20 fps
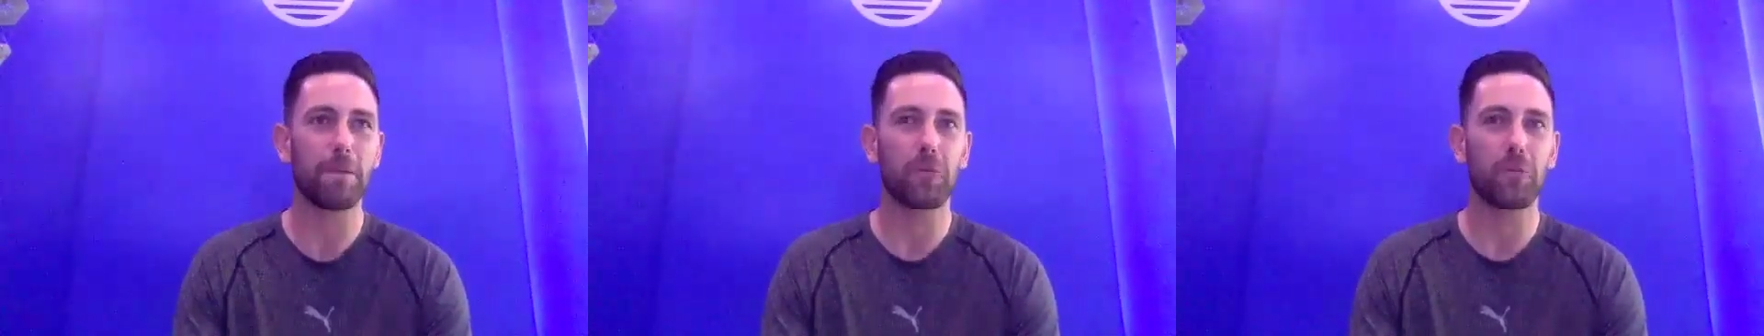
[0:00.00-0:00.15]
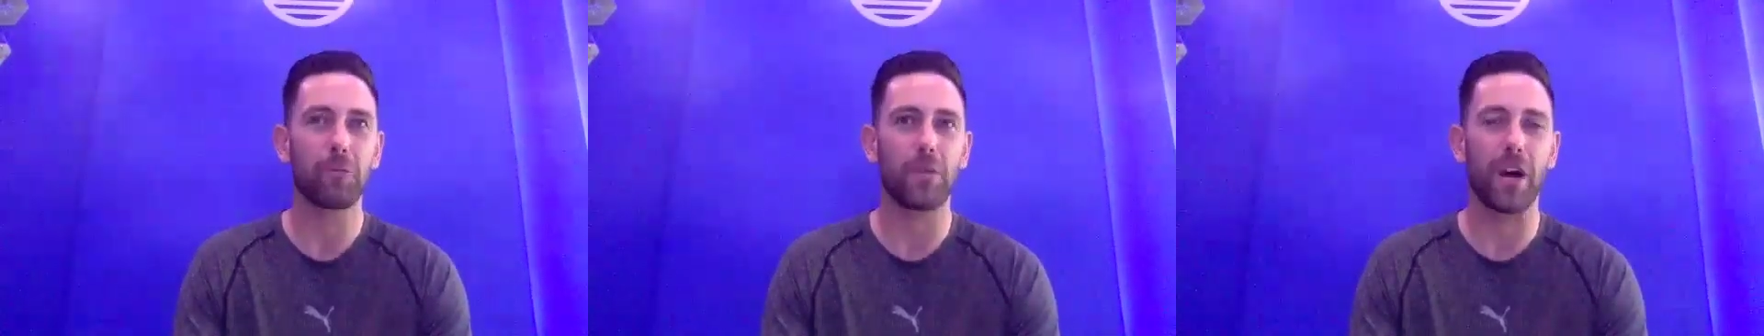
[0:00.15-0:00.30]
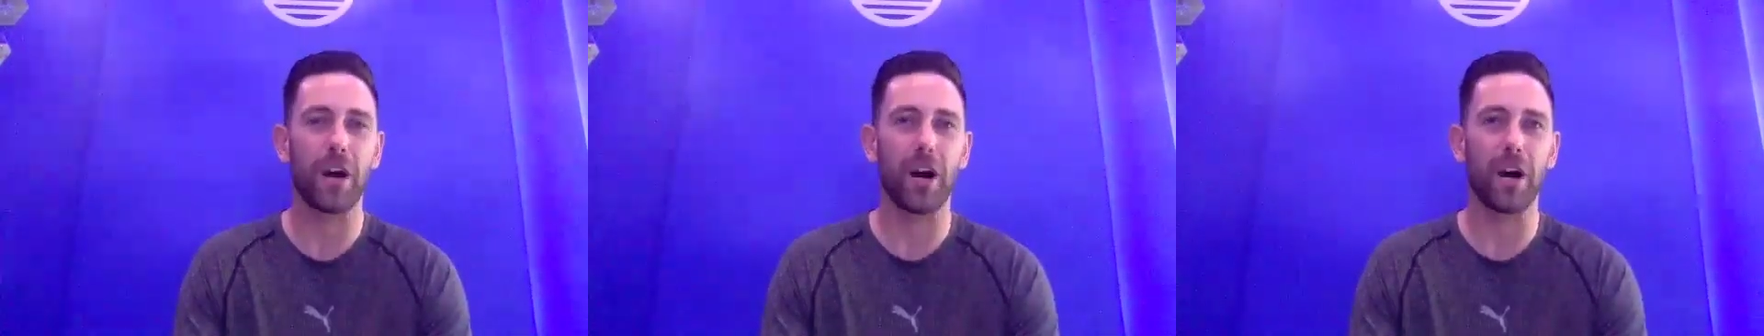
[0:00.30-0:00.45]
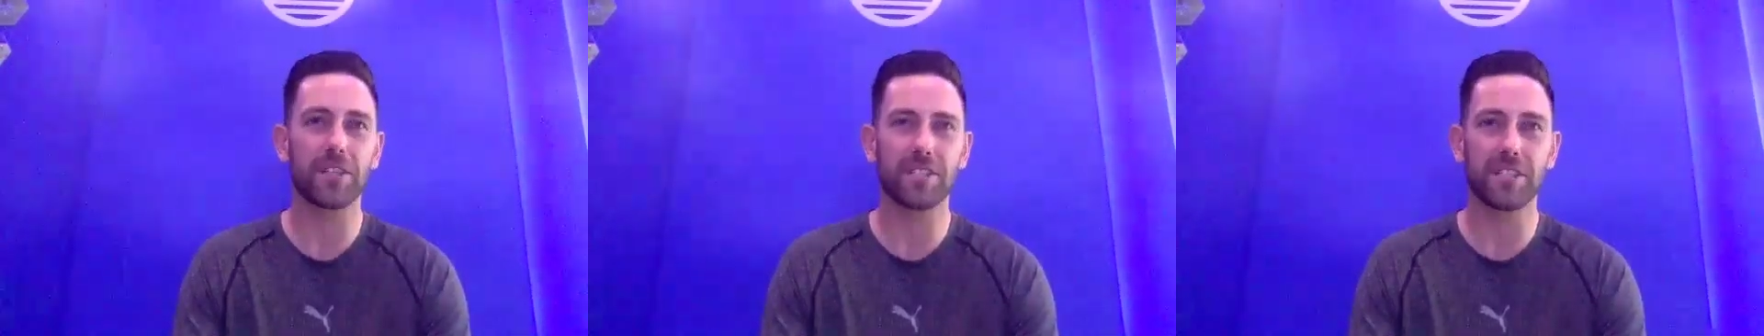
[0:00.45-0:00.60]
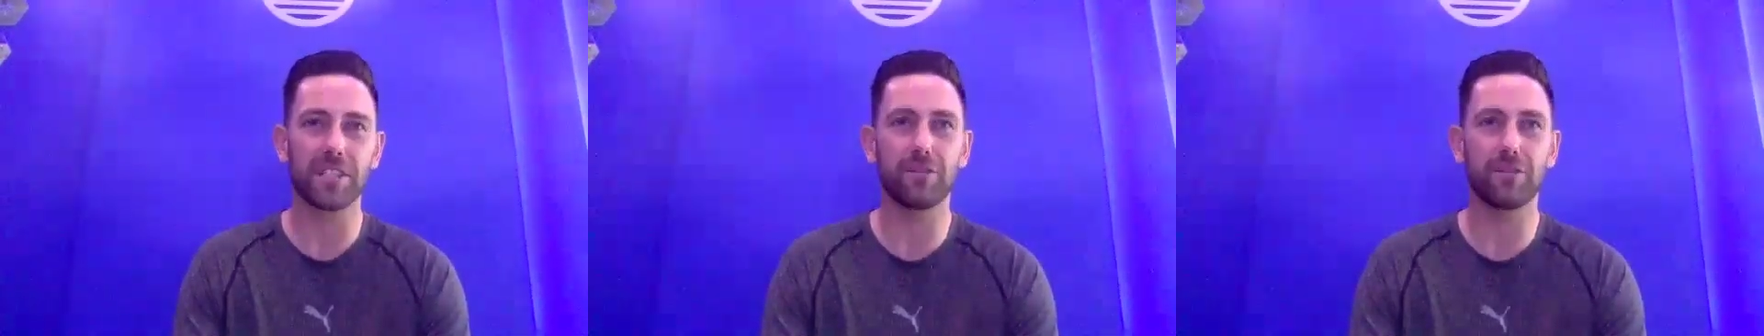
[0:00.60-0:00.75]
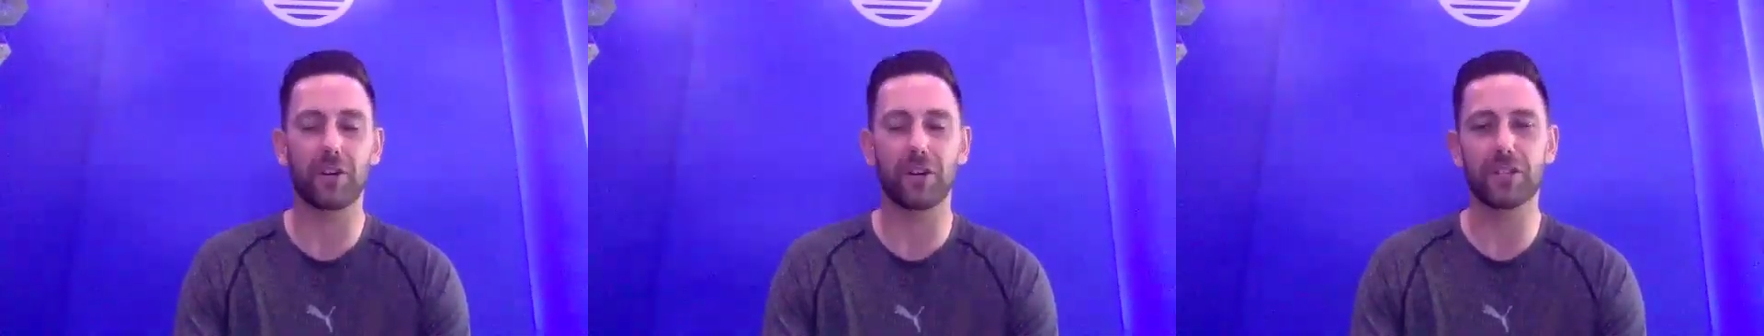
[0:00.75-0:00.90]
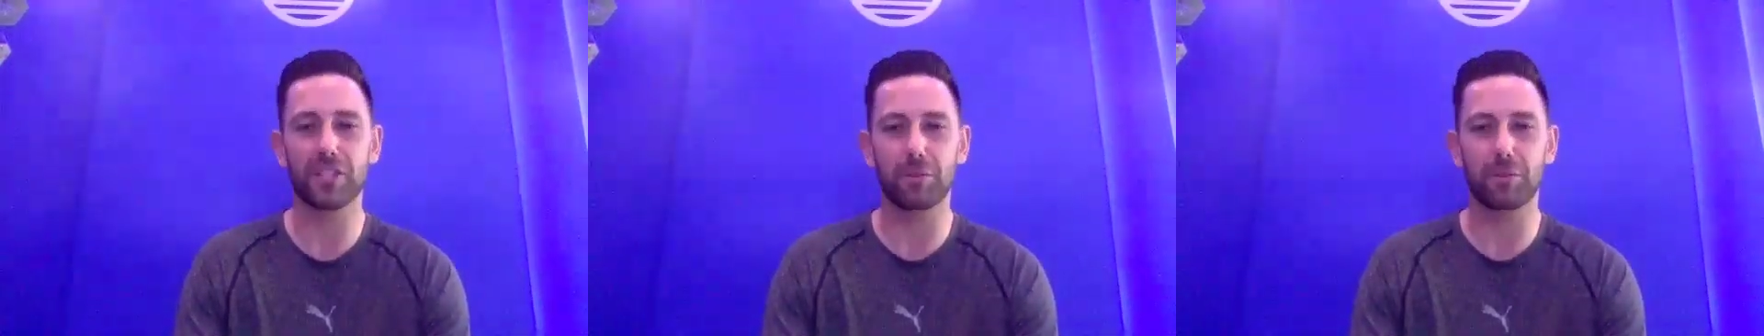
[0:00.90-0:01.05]
I see a very
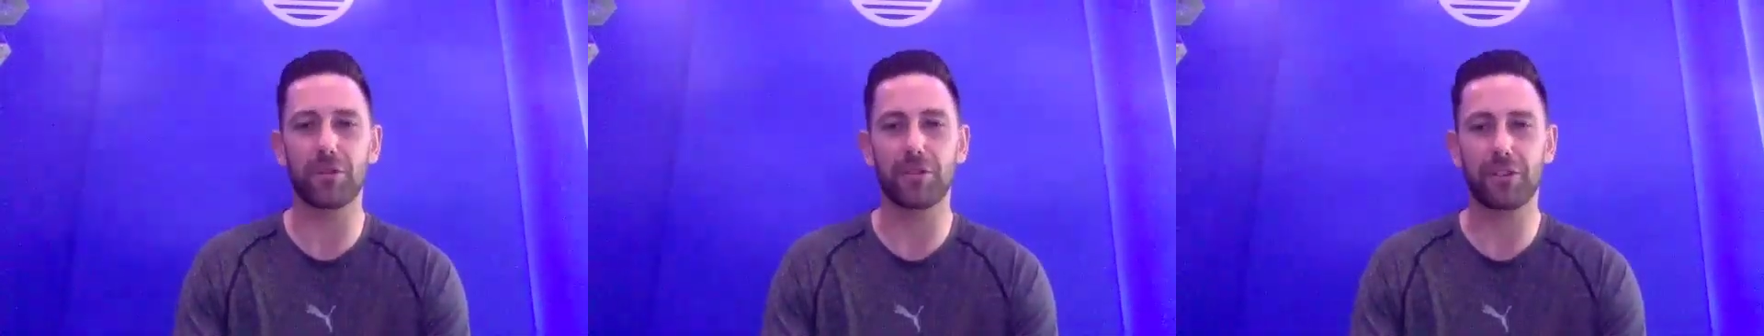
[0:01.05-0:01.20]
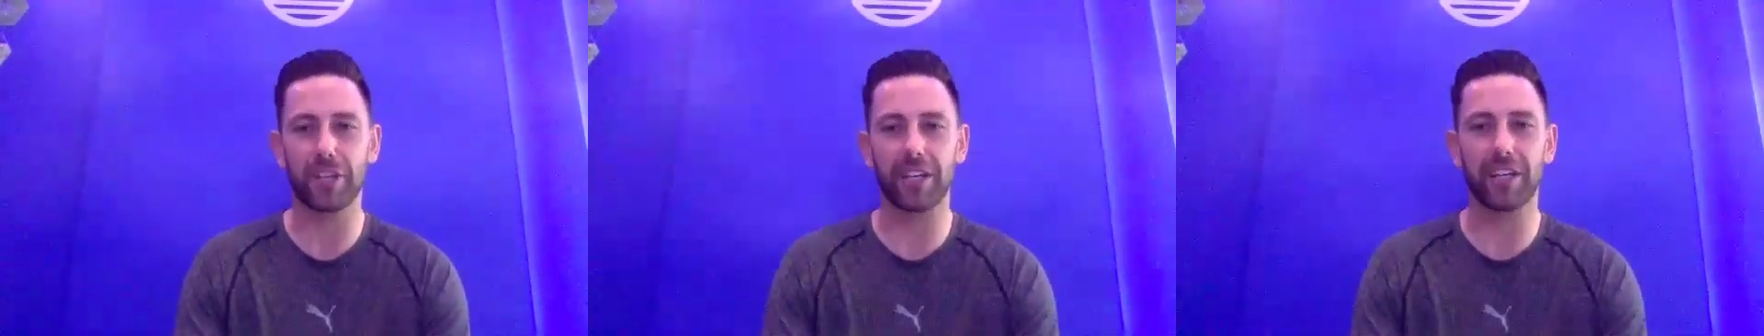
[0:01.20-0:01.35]
similar thing